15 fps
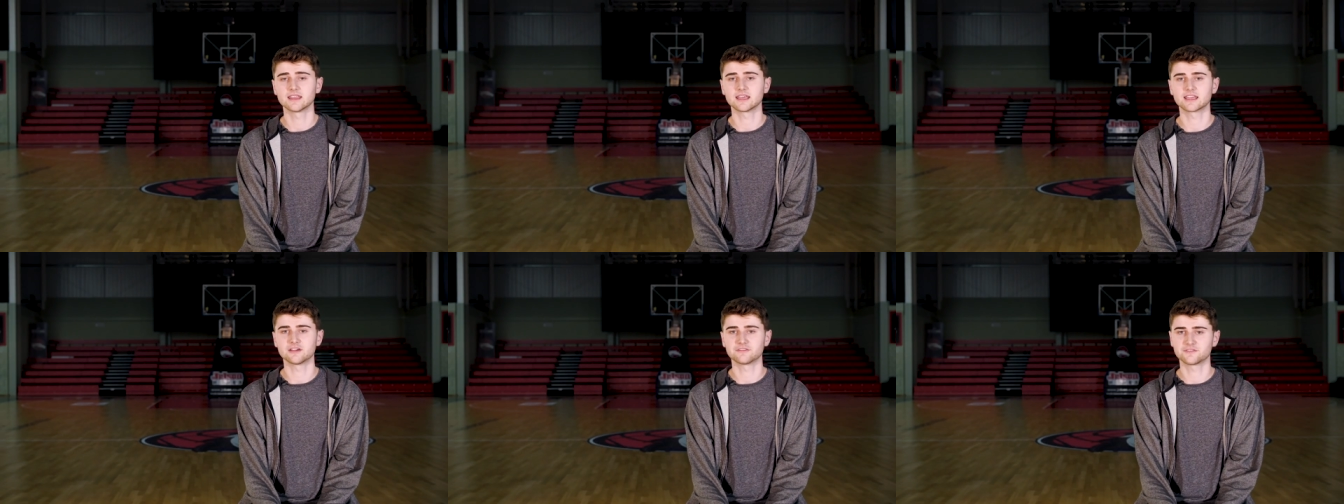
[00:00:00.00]

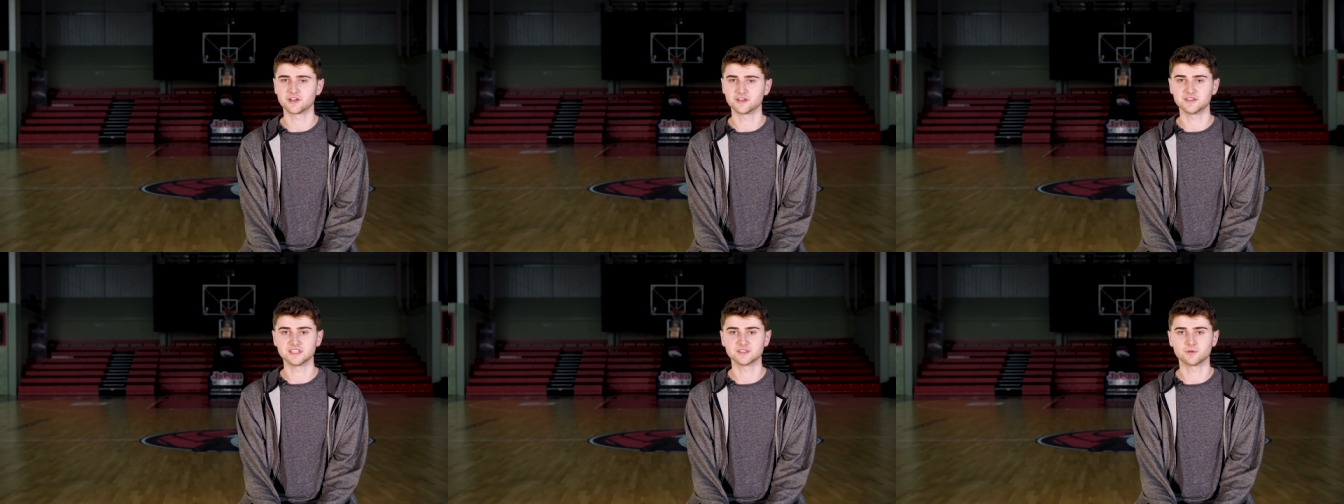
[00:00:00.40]
They kept
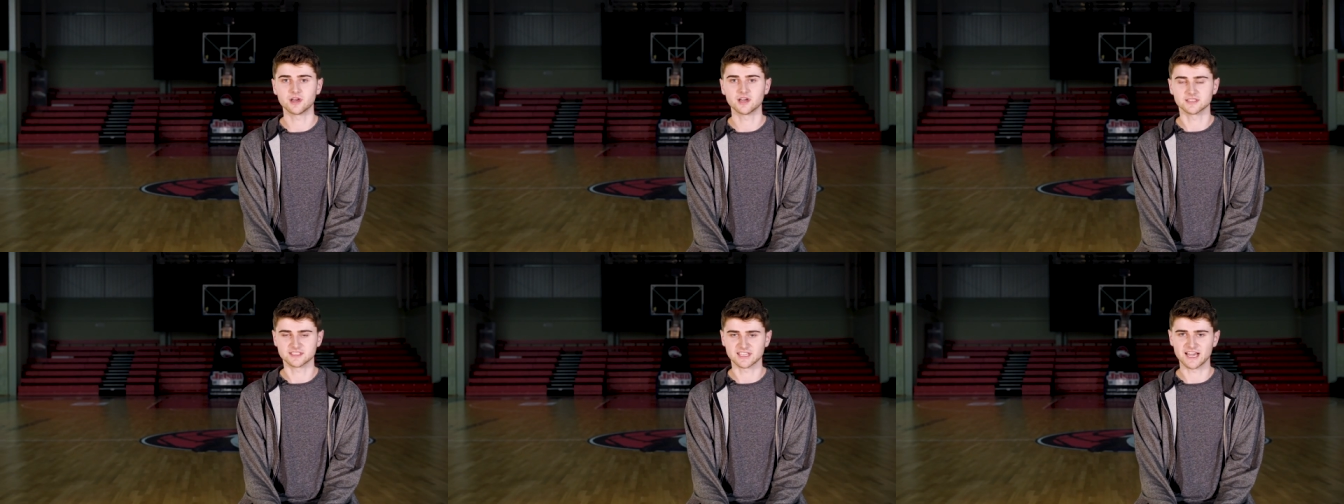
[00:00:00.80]
throwing these
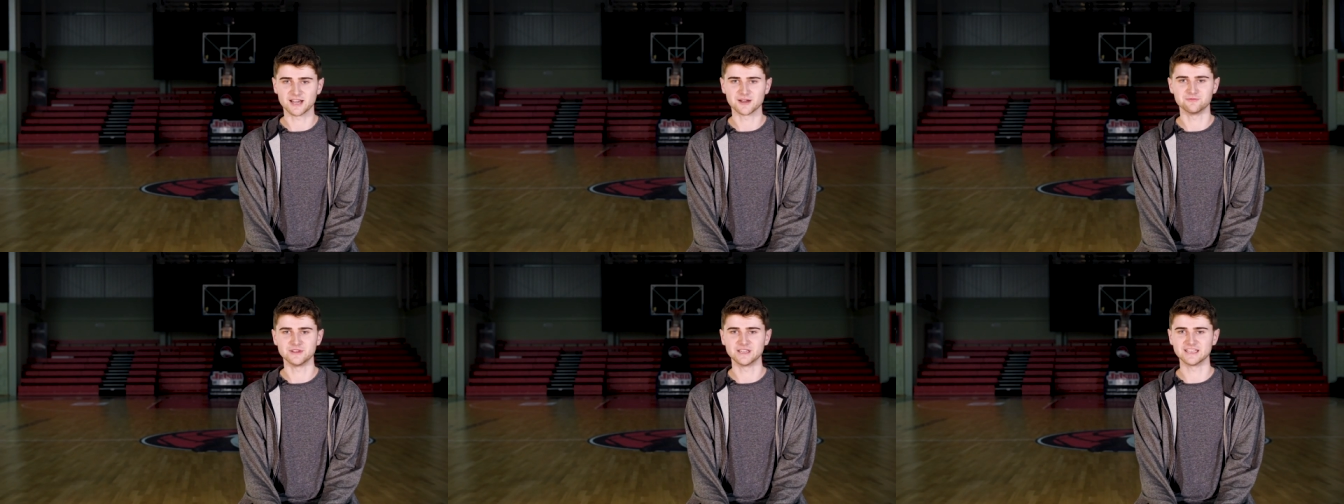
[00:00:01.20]
words out
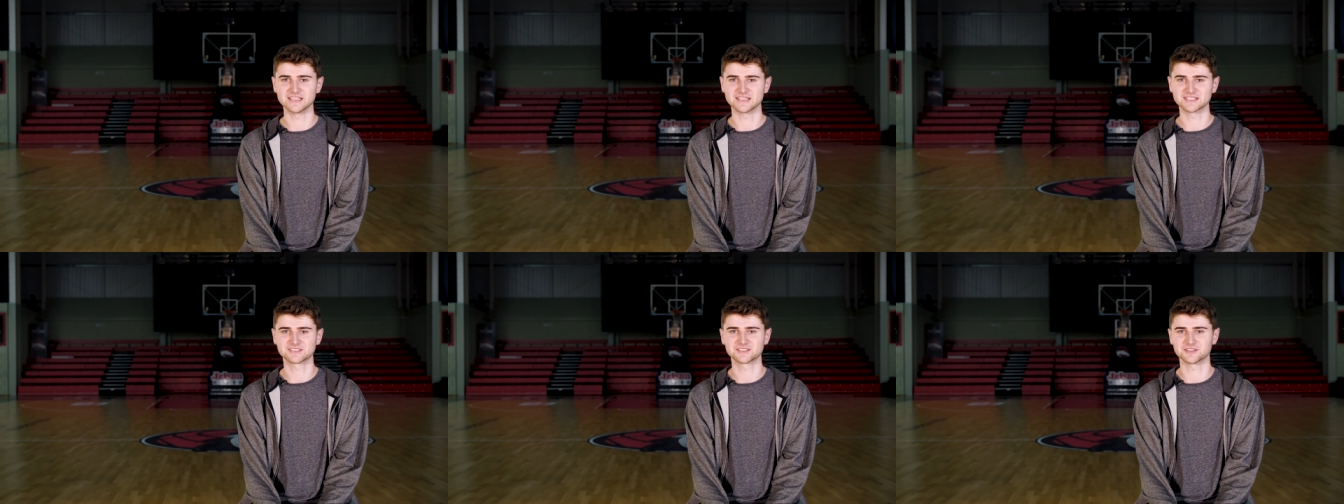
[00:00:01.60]
at me,
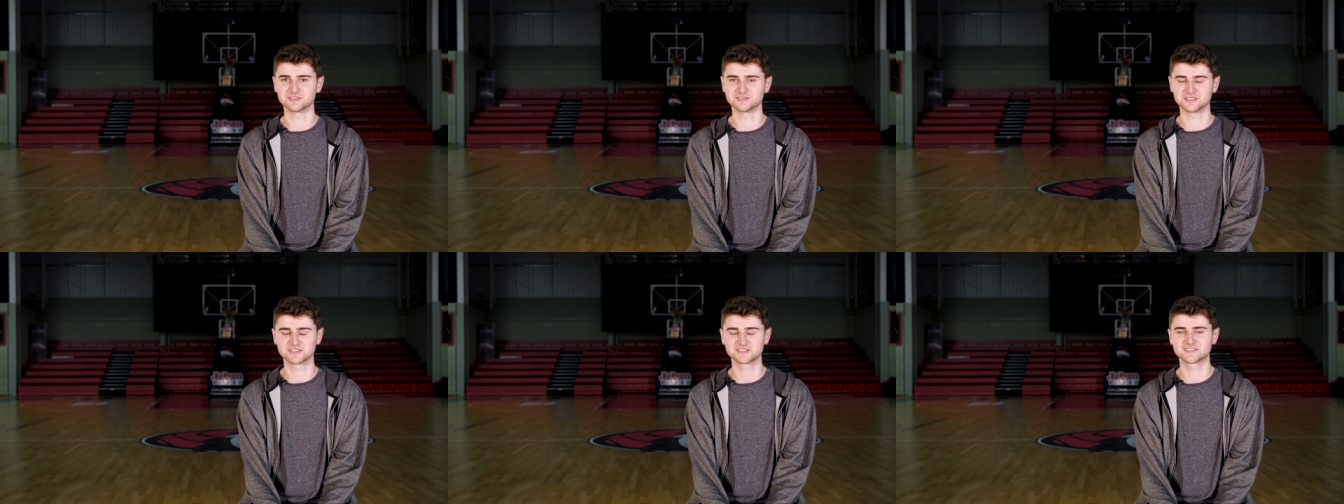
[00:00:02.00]
and I sort
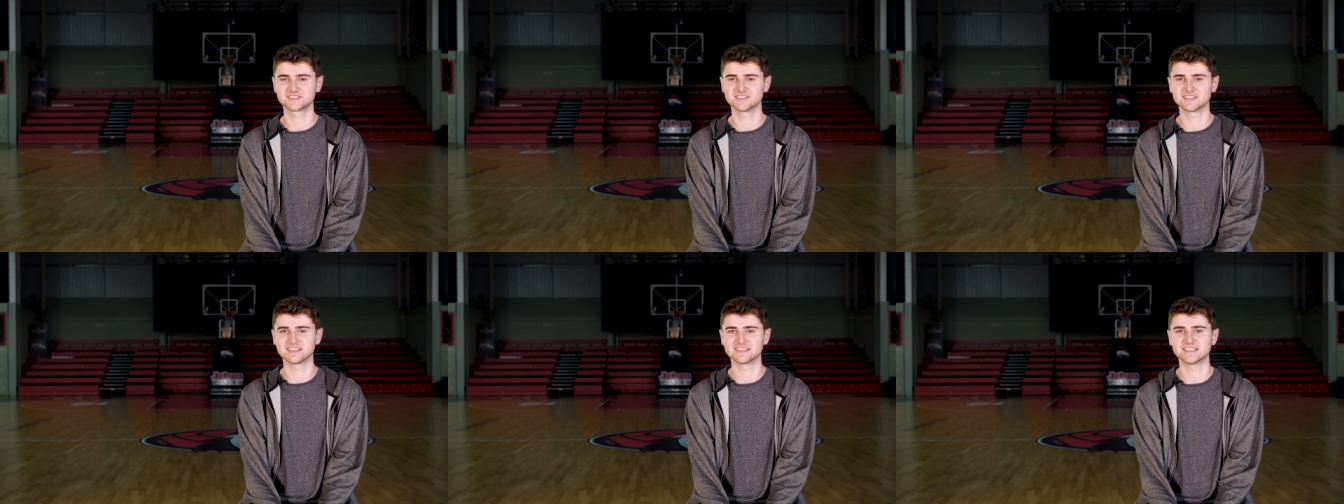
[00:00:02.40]
of just
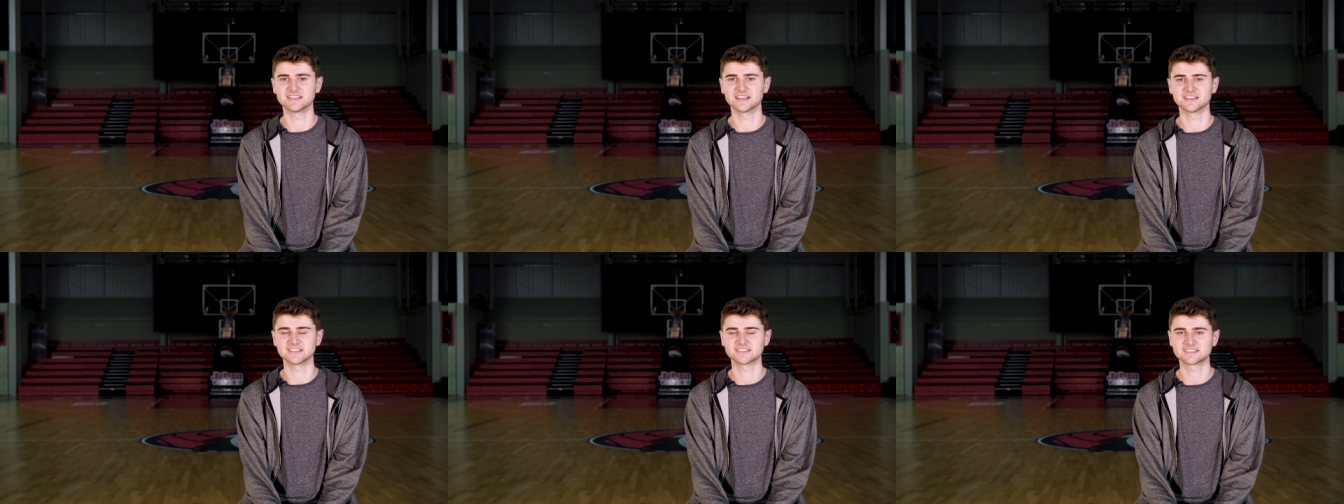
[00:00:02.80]
didn't
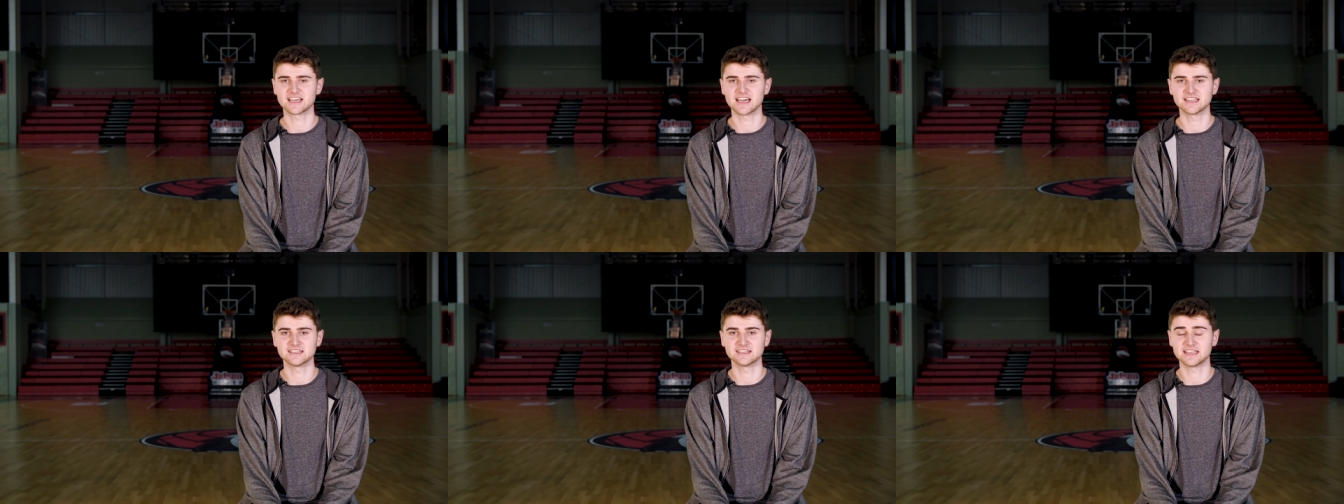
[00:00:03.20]

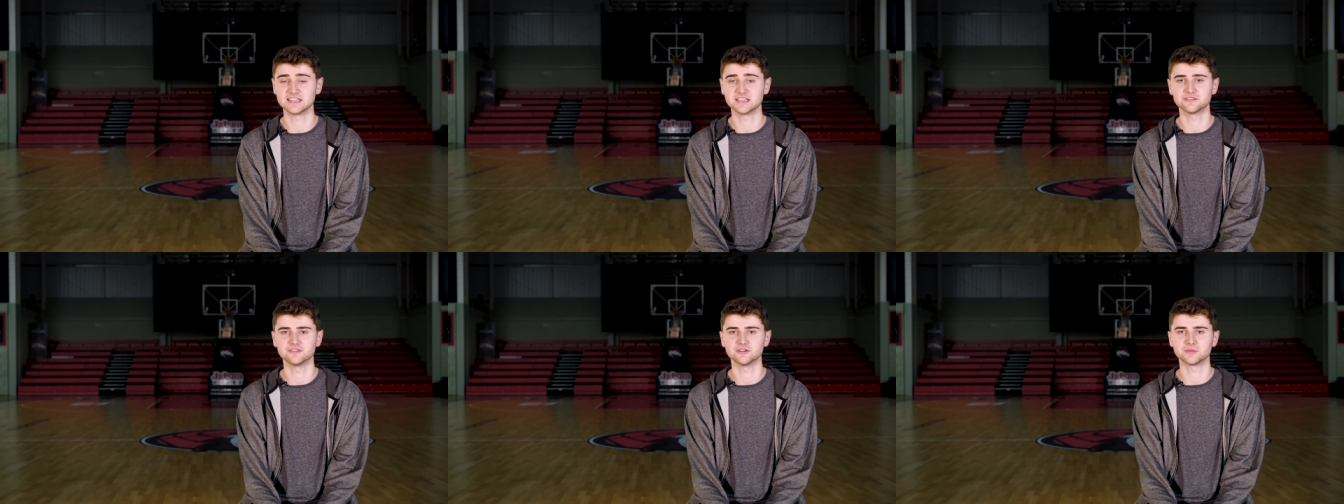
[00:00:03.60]
understand
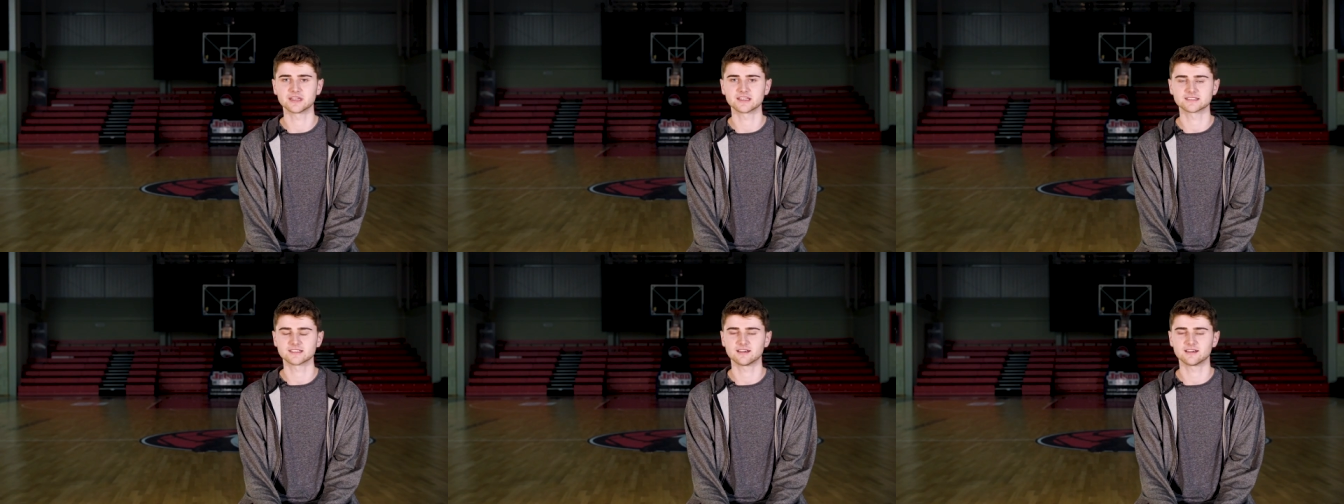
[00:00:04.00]
any of them at the